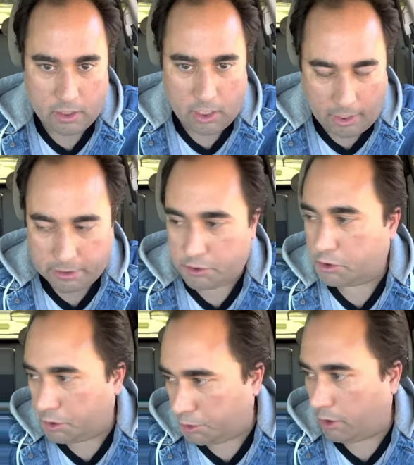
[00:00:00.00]
I just
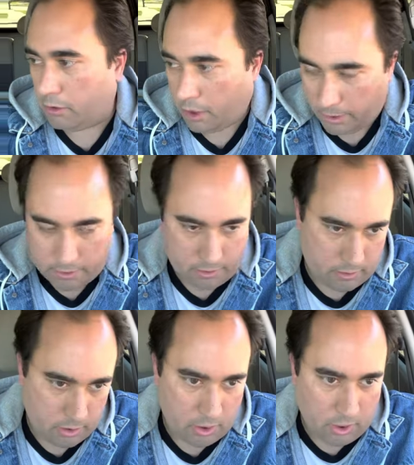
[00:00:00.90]

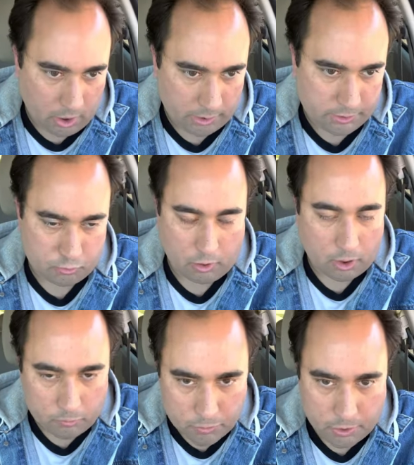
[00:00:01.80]
want
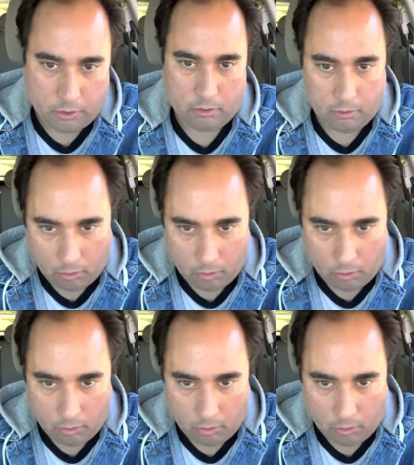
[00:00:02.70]
to be it.